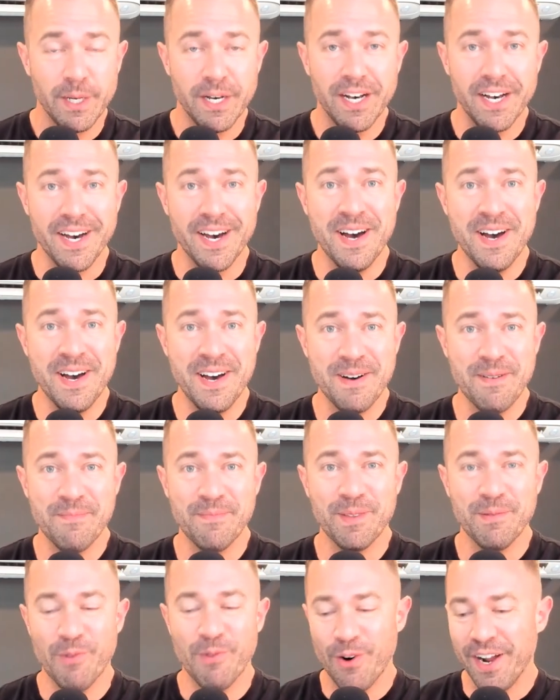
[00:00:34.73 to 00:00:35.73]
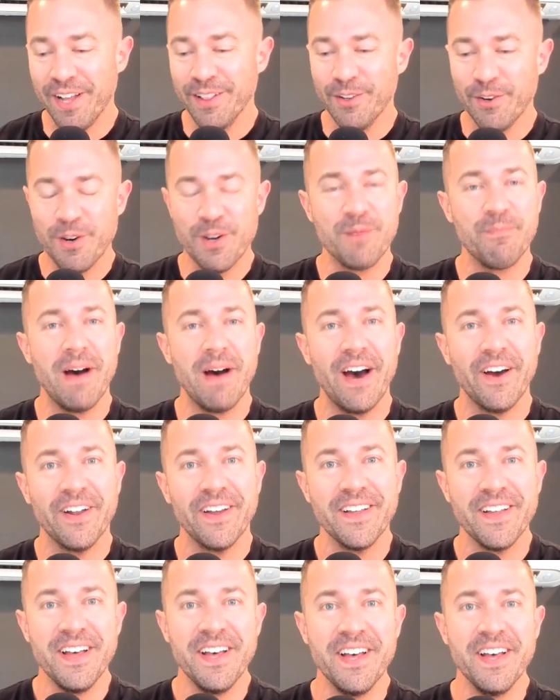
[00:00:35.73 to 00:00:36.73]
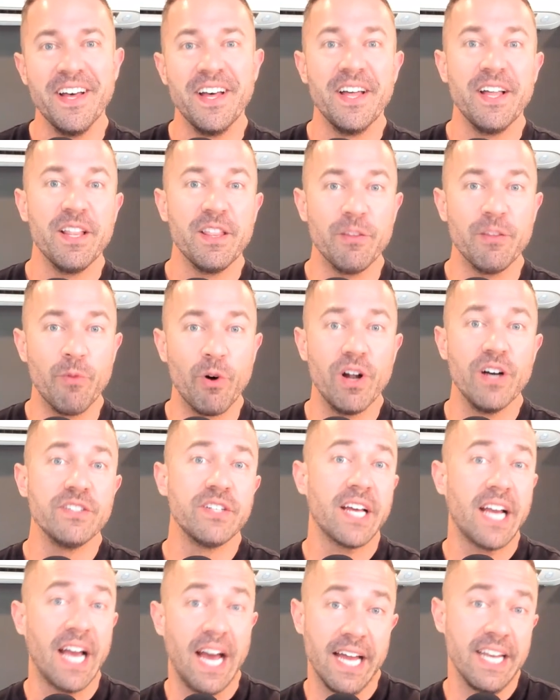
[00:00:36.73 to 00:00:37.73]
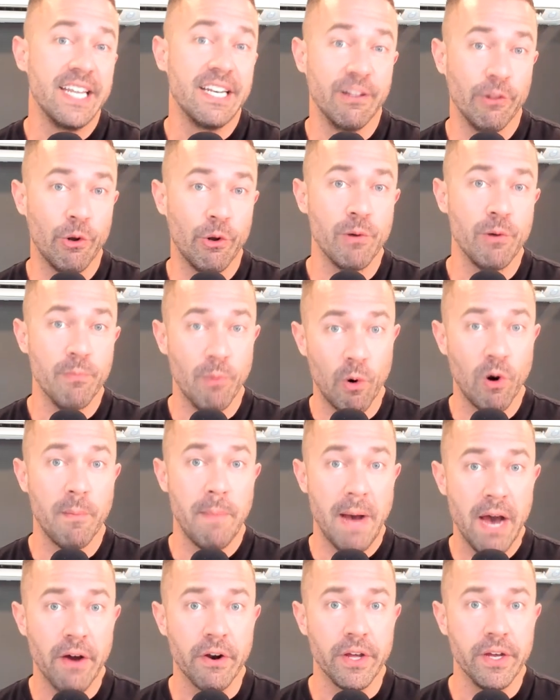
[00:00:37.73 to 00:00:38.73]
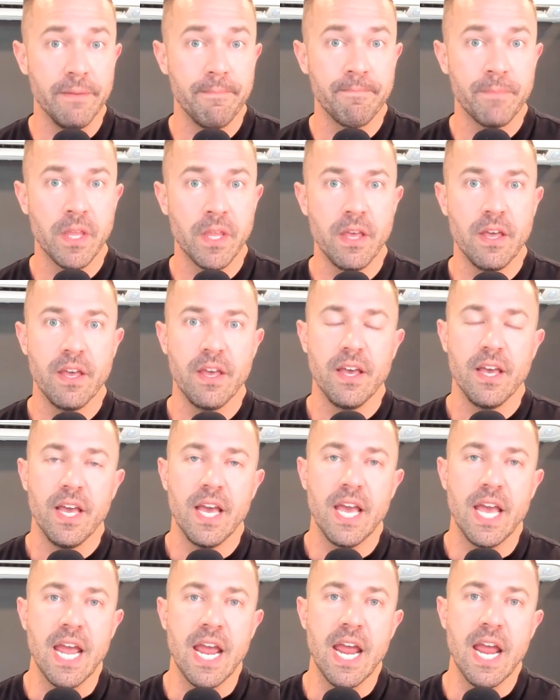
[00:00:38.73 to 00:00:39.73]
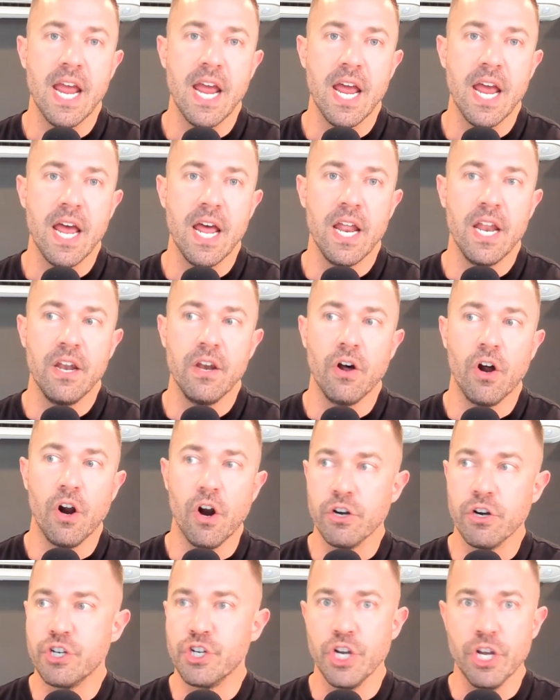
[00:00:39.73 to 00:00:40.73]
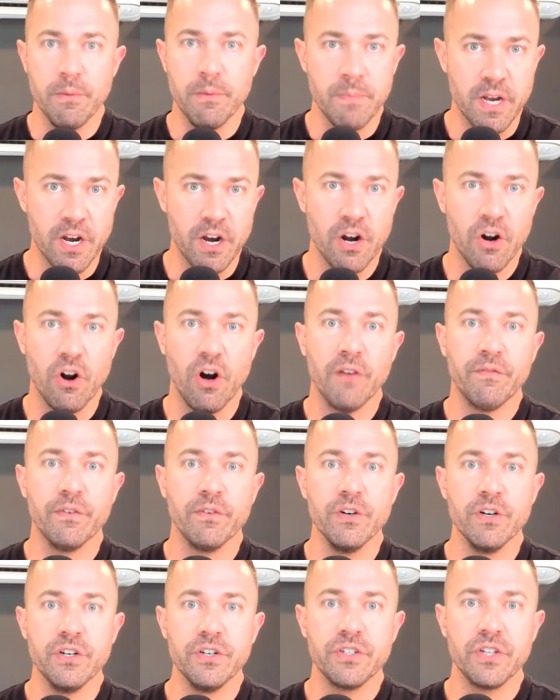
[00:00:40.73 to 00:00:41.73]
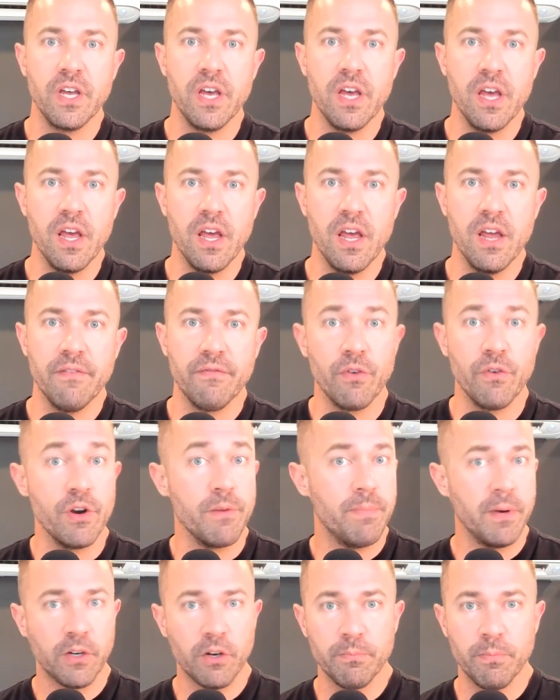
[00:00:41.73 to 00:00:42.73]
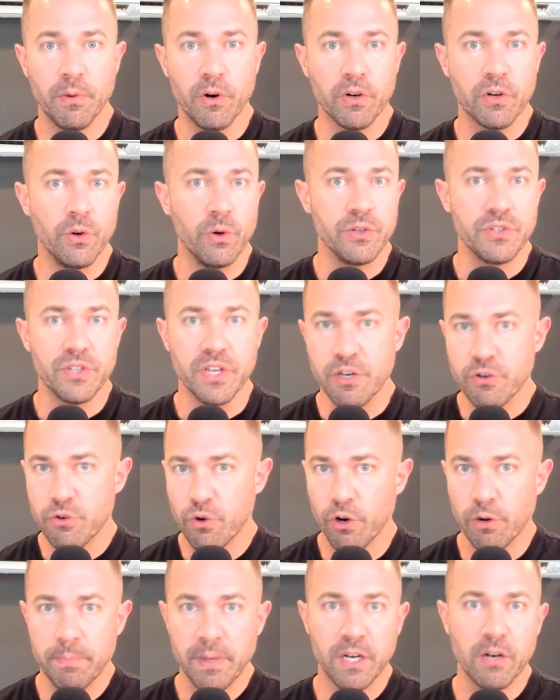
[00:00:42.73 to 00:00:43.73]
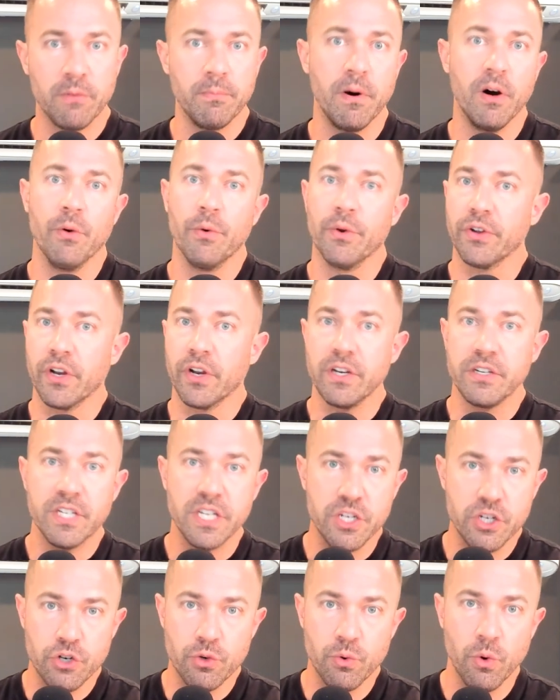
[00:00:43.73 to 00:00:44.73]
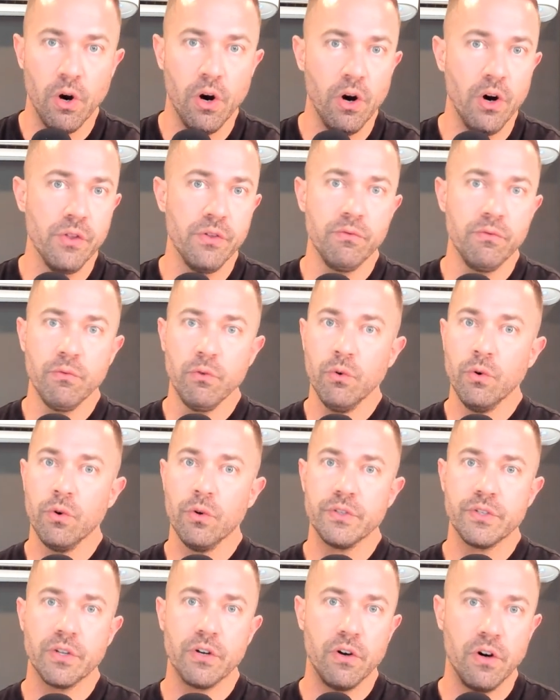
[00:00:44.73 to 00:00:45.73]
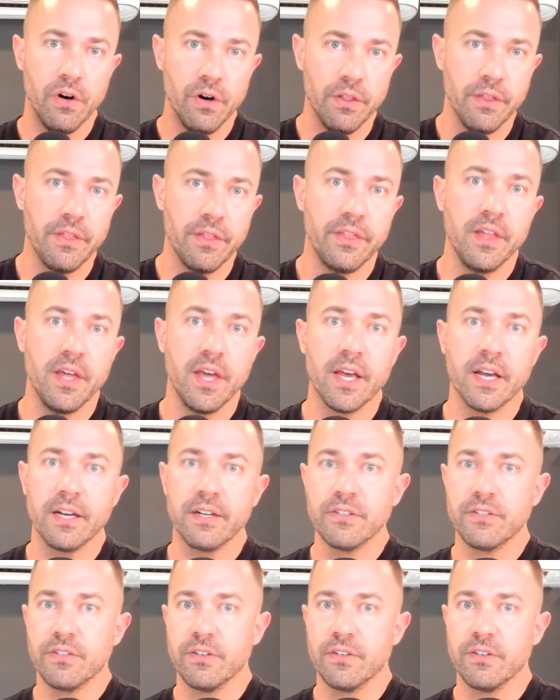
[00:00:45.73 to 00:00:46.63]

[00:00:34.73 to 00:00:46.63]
Um, the more I learned about it, the more I was like, I need to learn more about it. And our gym here offers a free pickleball course, Intro to Pickleball, where they're going to teach you all the rules and all the things.